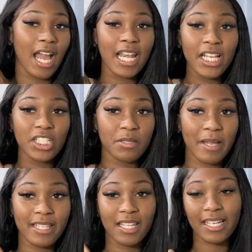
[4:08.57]
I literally
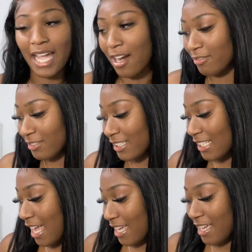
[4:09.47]
made the account because
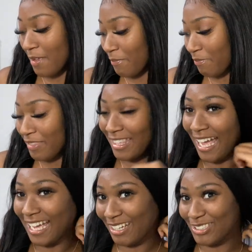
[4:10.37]
like
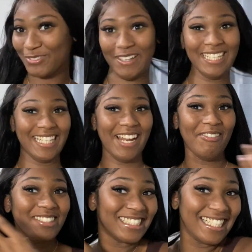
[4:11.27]
it was funny. I
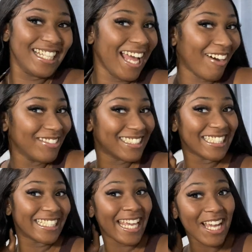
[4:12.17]
wanted to
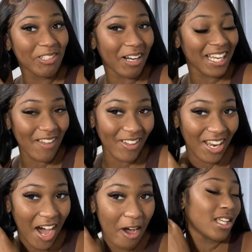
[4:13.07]
giggle, I love a
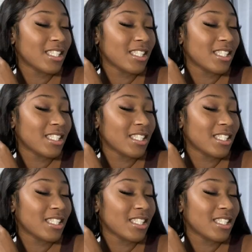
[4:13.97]
laugh.